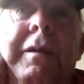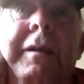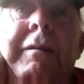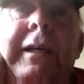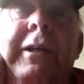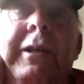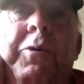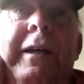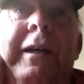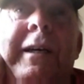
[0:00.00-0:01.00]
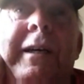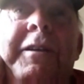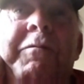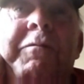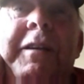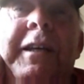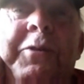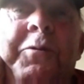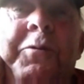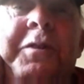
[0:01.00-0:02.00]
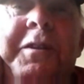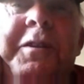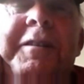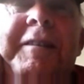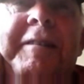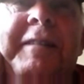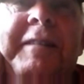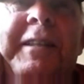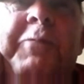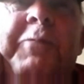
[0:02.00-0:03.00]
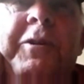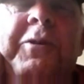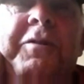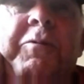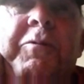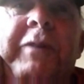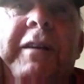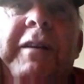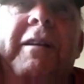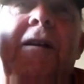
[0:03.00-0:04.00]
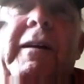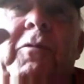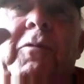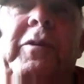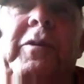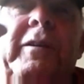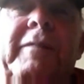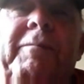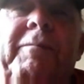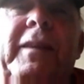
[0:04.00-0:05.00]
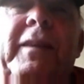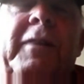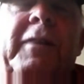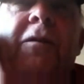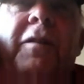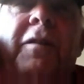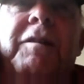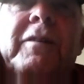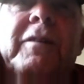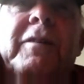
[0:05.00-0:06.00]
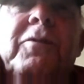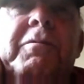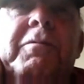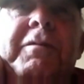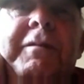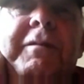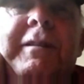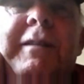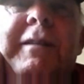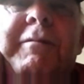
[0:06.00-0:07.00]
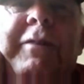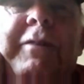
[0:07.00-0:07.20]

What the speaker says: a lot of stuff that they use, you know, with their strength and their level and different things they do. You know, because